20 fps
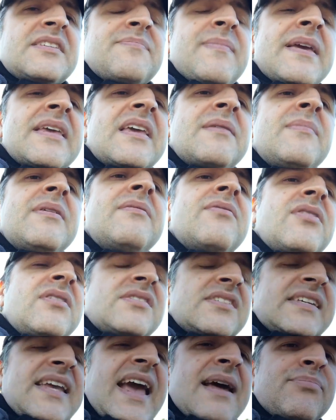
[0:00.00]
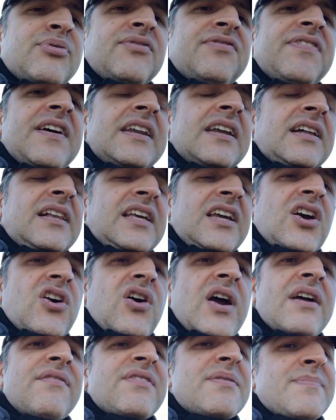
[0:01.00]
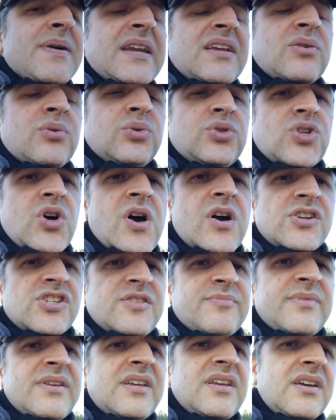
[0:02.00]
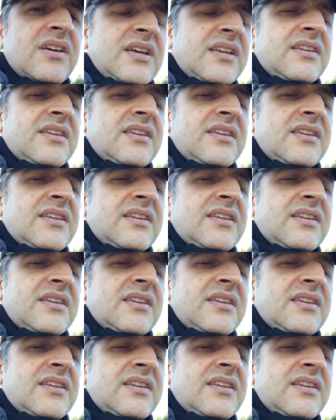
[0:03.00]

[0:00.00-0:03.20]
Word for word: is making me scan prophetically everybody who talks to me,